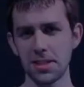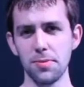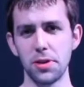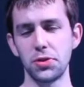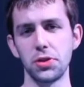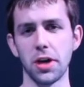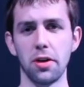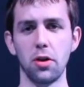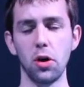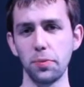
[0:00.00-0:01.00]
time I showed you
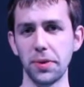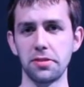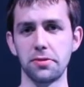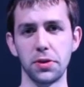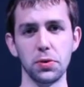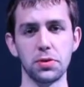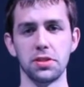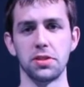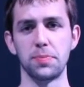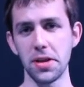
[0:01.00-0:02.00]
how oil-based fuels
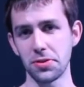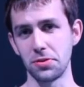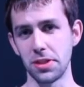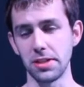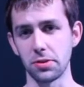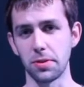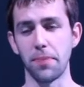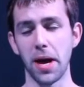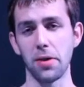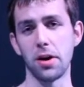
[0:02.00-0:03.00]
such as petrol and diesel can
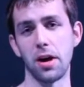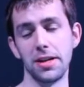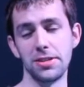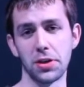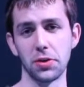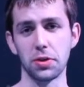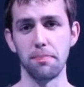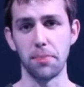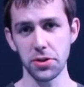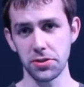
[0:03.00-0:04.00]
power our internal
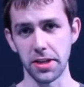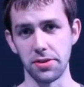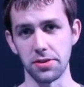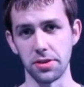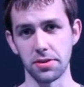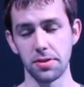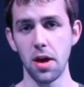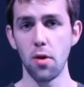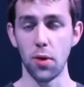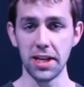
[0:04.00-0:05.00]
combustion engines.
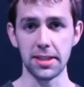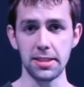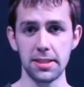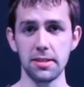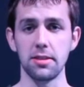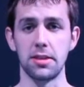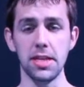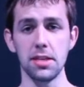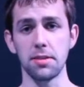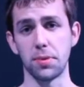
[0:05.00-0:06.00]
When ignited,
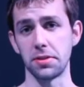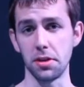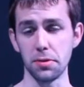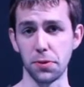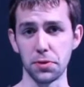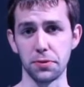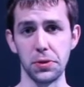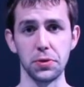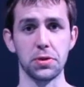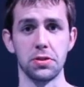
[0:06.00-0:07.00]
these plus other fossil
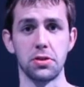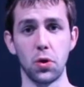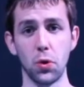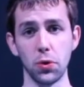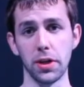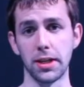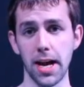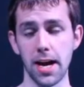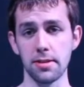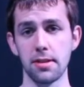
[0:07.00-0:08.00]
fuels such as coal and
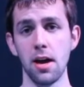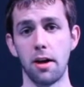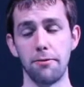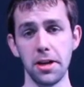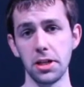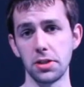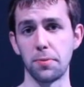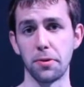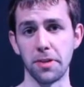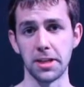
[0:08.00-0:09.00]
gas are very good at
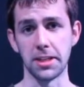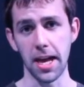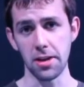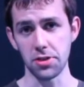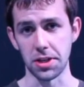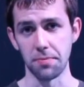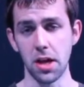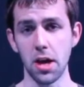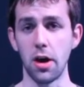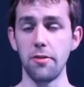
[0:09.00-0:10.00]
providing energy.
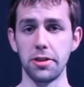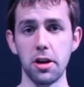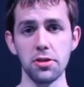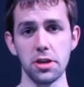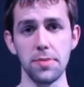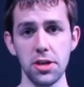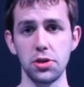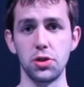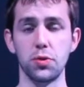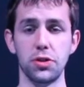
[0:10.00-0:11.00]
However, there are some
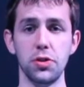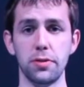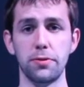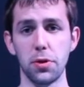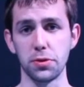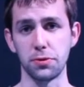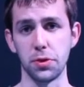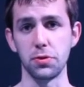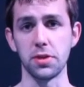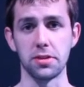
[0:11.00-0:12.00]
issues with using fossil
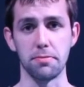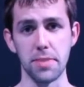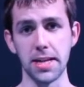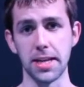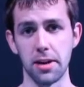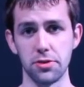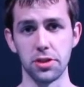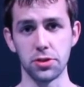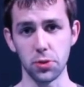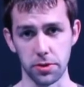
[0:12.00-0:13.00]
fuels as our main energy
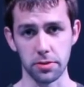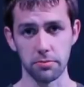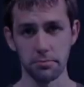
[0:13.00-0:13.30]
source.